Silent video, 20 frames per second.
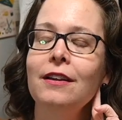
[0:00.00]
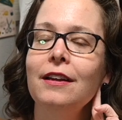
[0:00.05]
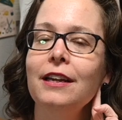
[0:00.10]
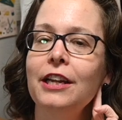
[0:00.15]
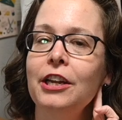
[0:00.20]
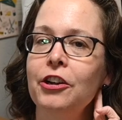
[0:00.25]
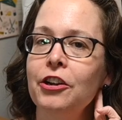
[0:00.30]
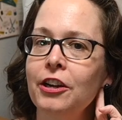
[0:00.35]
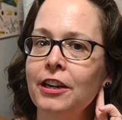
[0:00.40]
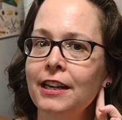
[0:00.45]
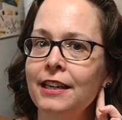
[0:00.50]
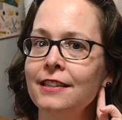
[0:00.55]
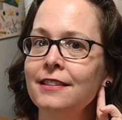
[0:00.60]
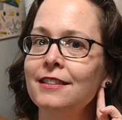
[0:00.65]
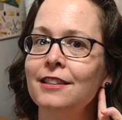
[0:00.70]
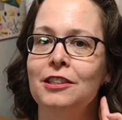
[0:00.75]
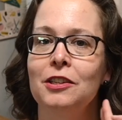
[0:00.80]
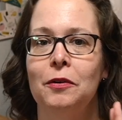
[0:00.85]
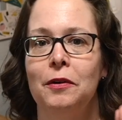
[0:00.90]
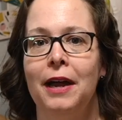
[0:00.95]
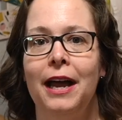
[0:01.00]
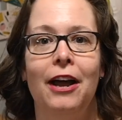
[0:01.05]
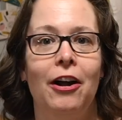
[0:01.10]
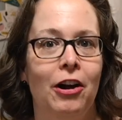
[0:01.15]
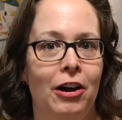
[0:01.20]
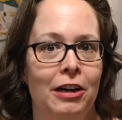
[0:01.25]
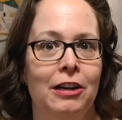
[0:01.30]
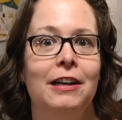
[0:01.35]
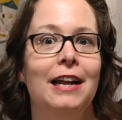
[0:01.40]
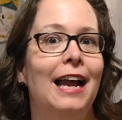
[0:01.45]
earrings that
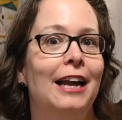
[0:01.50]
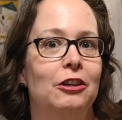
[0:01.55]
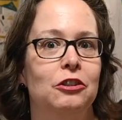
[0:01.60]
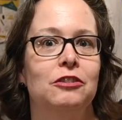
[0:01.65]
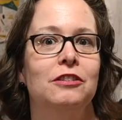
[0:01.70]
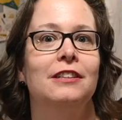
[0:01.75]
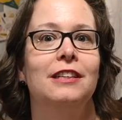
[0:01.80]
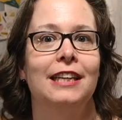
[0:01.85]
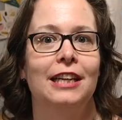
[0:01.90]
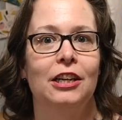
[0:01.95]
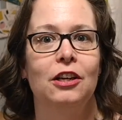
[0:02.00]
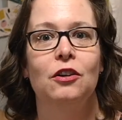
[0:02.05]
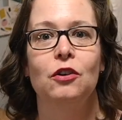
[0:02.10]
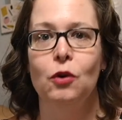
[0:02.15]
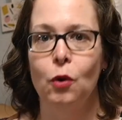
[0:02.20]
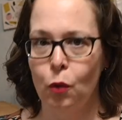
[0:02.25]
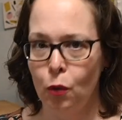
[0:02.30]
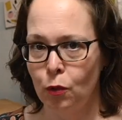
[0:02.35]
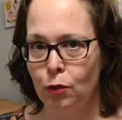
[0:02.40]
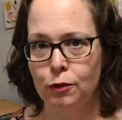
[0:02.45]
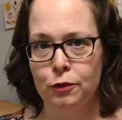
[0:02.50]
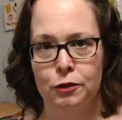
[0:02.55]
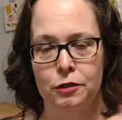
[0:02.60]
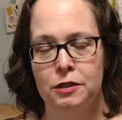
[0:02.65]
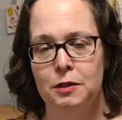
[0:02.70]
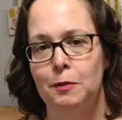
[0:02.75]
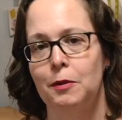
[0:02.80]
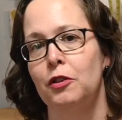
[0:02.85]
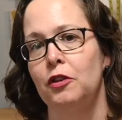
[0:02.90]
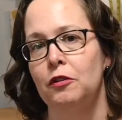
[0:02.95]
aren't actually like gold or
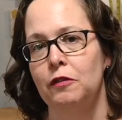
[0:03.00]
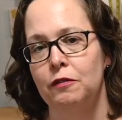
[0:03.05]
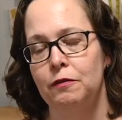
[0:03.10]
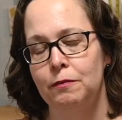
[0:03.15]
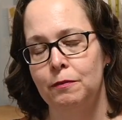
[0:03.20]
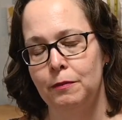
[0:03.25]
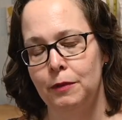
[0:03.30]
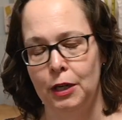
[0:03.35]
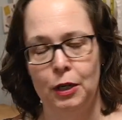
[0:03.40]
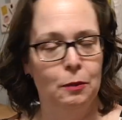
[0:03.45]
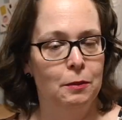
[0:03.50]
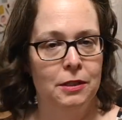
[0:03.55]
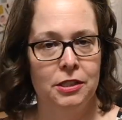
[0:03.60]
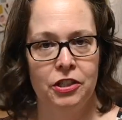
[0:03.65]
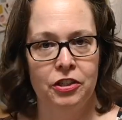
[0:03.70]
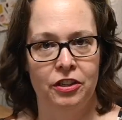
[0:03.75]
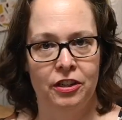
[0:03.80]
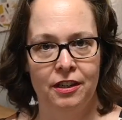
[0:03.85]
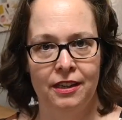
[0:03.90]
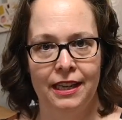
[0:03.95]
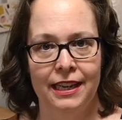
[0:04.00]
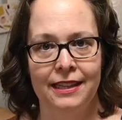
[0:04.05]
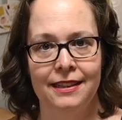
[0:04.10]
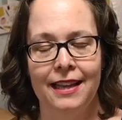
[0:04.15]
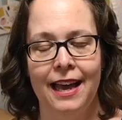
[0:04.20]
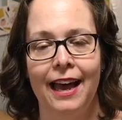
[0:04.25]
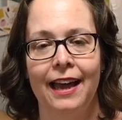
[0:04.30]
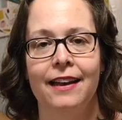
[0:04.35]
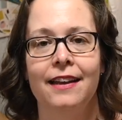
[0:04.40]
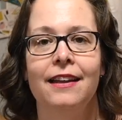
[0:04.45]
some other material like
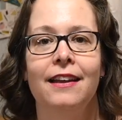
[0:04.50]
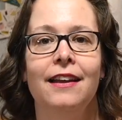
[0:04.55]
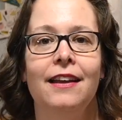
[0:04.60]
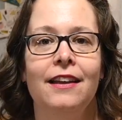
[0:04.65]
that,